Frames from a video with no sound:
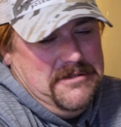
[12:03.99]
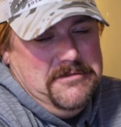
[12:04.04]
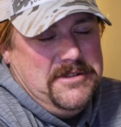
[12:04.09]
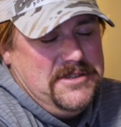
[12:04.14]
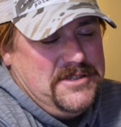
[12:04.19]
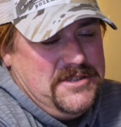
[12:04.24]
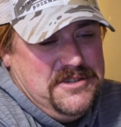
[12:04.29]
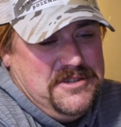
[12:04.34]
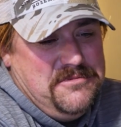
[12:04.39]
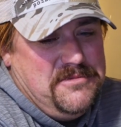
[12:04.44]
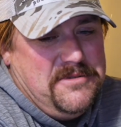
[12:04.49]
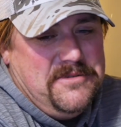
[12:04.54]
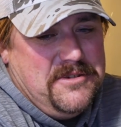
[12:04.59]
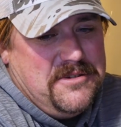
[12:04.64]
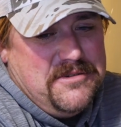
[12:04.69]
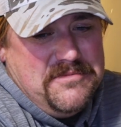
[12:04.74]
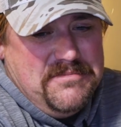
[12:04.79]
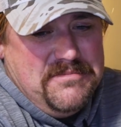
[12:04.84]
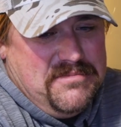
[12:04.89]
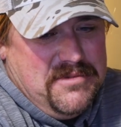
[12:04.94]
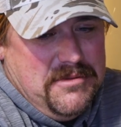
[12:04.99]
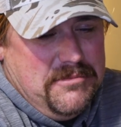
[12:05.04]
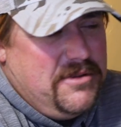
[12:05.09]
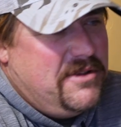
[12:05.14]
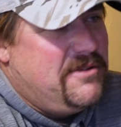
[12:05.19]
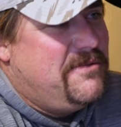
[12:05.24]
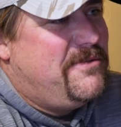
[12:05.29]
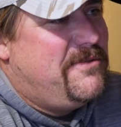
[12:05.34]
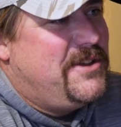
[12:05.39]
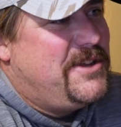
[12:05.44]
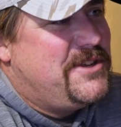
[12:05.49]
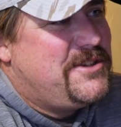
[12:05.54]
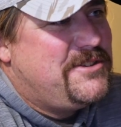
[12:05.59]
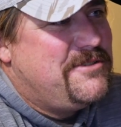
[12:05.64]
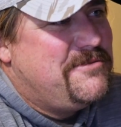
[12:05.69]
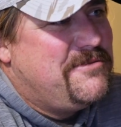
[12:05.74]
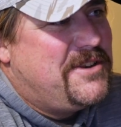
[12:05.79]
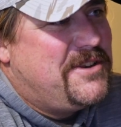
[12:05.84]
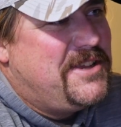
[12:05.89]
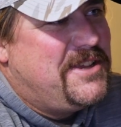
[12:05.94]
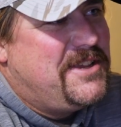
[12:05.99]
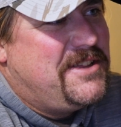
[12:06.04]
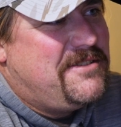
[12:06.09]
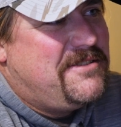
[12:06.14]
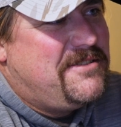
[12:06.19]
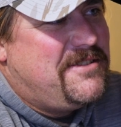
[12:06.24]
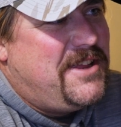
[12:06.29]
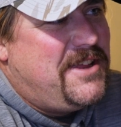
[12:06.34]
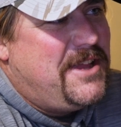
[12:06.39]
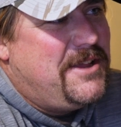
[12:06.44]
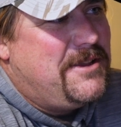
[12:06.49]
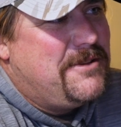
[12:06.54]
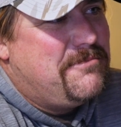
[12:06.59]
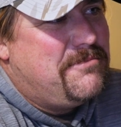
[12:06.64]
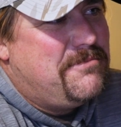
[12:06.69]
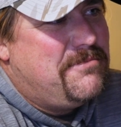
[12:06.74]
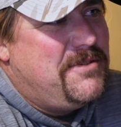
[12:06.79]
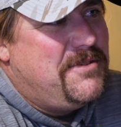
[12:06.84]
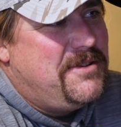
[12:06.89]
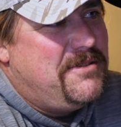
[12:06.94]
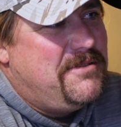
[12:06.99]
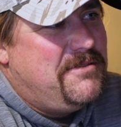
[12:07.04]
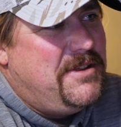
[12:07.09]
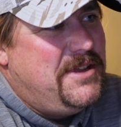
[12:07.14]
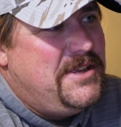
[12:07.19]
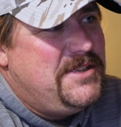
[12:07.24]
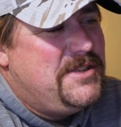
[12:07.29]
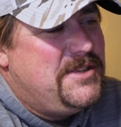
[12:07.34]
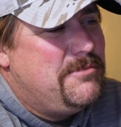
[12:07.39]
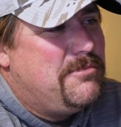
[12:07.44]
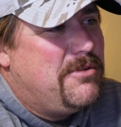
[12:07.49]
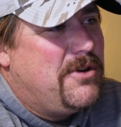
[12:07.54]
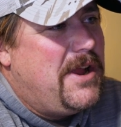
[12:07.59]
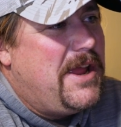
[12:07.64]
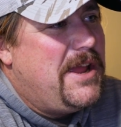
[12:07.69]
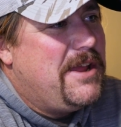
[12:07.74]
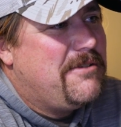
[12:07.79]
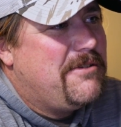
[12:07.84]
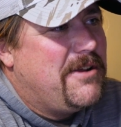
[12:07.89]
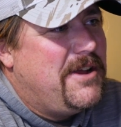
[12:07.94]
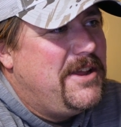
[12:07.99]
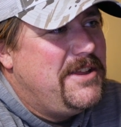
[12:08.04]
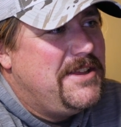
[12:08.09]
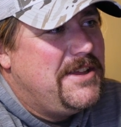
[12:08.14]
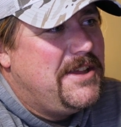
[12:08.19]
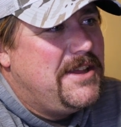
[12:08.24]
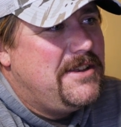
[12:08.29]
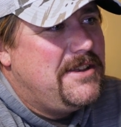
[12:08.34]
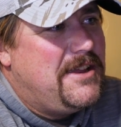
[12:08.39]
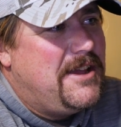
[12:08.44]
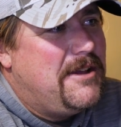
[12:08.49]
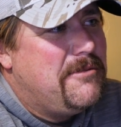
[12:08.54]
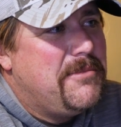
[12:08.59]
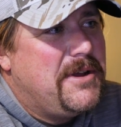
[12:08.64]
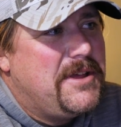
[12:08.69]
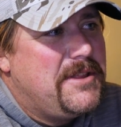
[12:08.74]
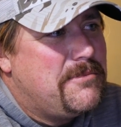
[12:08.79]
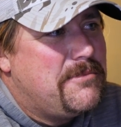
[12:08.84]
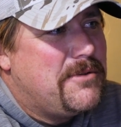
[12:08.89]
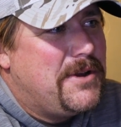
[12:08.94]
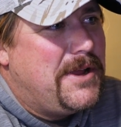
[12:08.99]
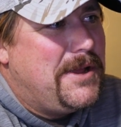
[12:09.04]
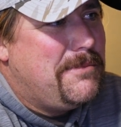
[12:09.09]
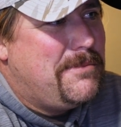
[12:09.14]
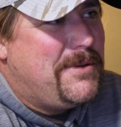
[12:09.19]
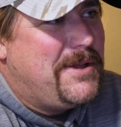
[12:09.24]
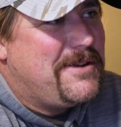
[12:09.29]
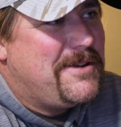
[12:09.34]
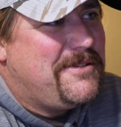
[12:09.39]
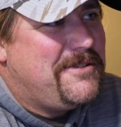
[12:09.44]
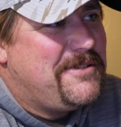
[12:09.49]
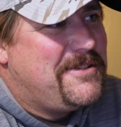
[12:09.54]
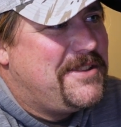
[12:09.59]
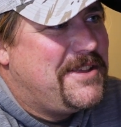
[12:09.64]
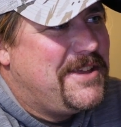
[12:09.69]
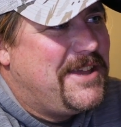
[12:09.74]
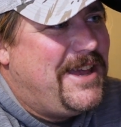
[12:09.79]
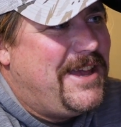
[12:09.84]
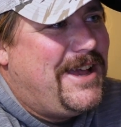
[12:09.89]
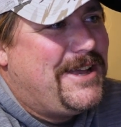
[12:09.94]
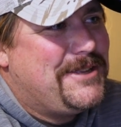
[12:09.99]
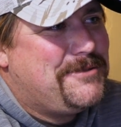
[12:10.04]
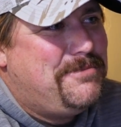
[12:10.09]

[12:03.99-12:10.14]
would assume if you're a big fish, you want to take a easy break, right? You get down by the brake pedal and the gas